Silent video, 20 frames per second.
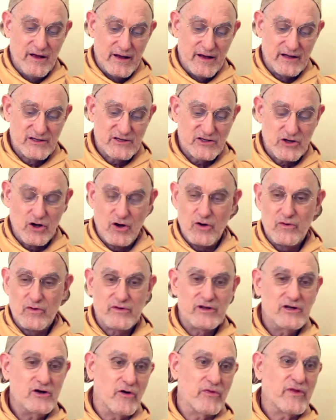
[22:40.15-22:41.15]
And so,
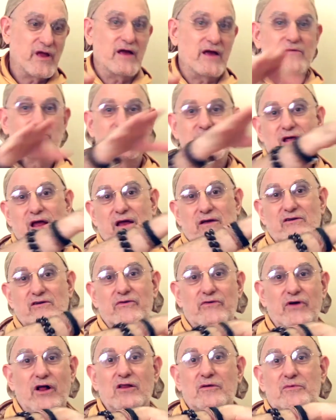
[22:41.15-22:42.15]
they had
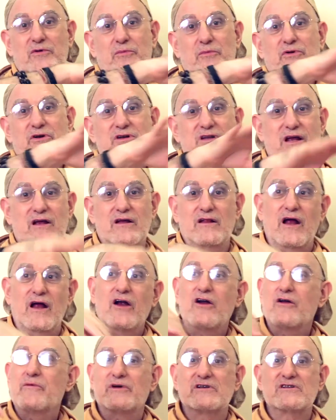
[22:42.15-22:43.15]
developed a particular
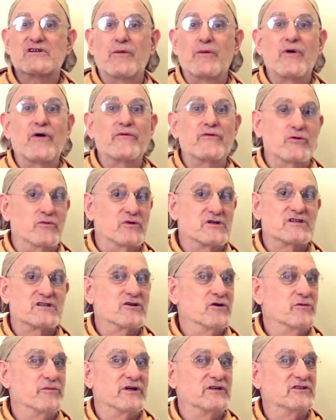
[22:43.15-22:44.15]
area, but some of it would
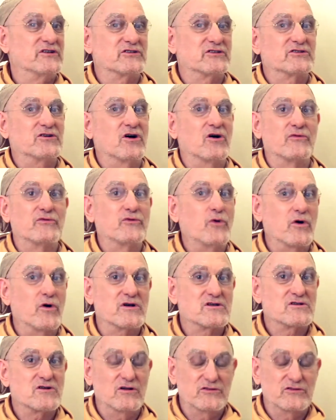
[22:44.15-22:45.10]
still be just all forest, all